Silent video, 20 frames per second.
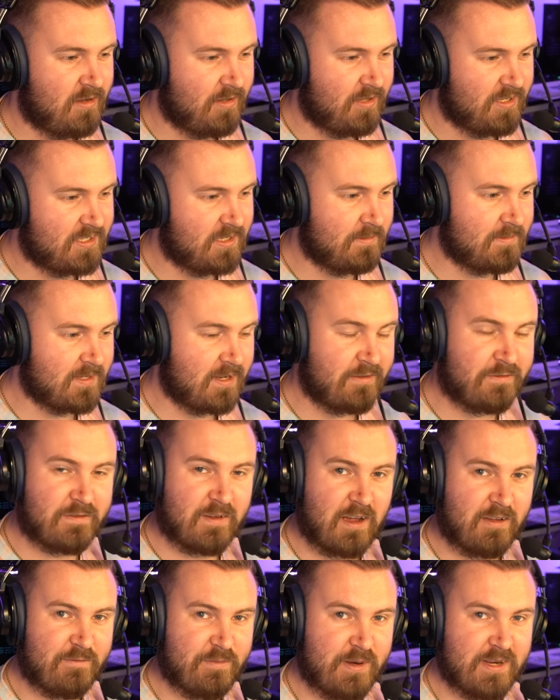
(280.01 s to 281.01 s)
Only seems like
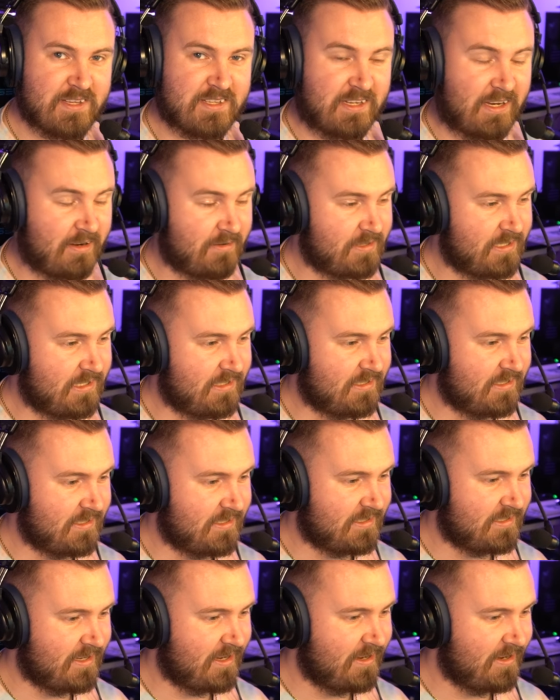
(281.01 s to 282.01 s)
5 minutes ago since
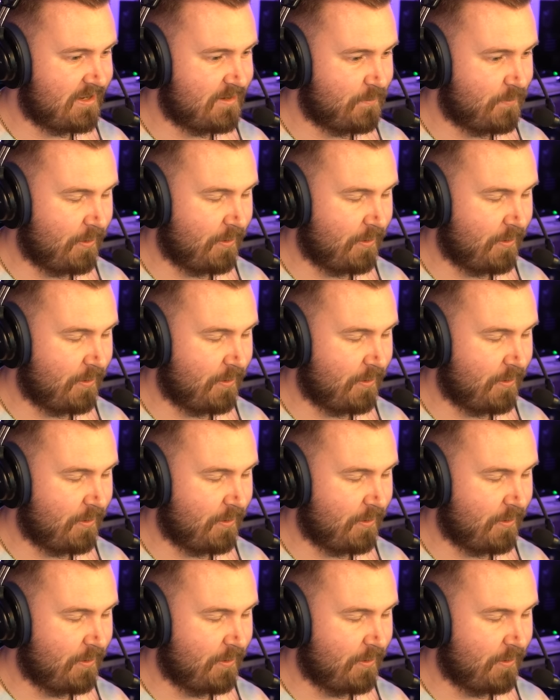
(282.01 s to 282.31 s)
it started,